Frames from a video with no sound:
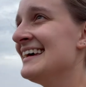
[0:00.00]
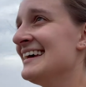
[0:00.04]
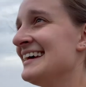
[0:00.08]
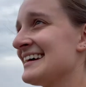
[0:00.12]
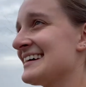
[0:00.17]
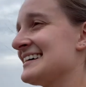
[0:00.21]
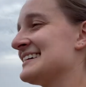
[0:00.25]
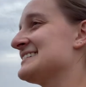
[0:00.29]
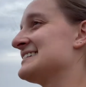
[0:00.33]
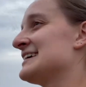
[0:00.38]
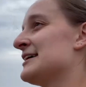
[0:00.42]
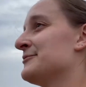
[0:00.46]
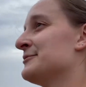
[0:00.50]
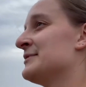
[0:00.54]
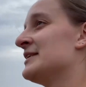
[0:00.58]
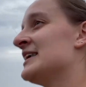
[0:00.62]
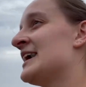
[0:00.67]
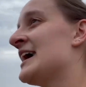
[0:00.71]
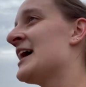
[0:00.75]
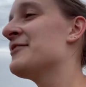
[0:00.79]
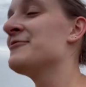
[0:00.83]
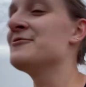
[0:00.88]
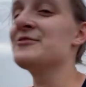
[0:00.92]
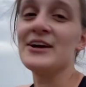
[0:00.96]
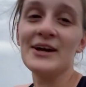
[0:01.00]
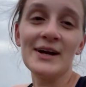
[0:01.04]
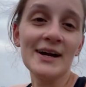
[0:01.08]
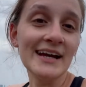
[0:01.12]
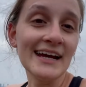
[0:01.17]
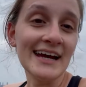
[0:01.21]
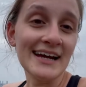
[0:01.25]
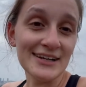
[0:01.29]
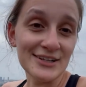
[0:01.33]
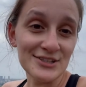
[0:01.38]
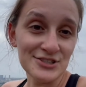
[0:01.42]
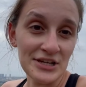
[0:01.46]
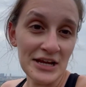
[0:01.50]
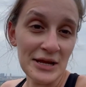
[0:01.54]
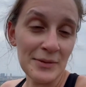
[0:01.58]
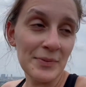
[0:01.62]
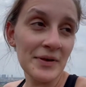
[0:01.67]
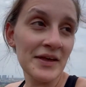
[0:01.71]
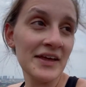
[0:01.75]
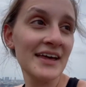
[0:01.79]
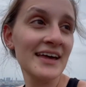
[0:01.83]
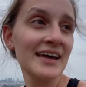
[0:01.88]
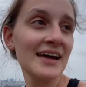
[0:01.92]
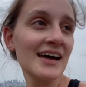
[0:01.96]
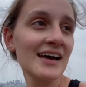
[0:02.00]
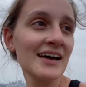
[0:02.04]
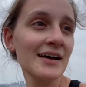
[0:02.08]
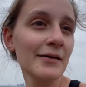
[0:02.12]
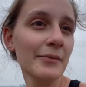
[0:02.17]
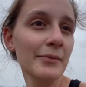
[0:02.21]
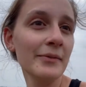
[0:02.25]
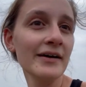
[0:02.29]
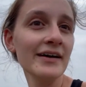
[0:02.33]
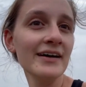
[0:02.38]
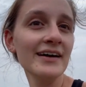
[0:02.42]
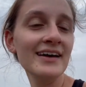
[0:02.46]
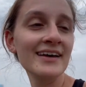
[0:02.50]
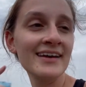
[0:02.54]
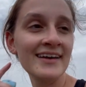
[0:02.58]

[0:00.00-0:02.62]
Cause I'm, I'm very out of shape. But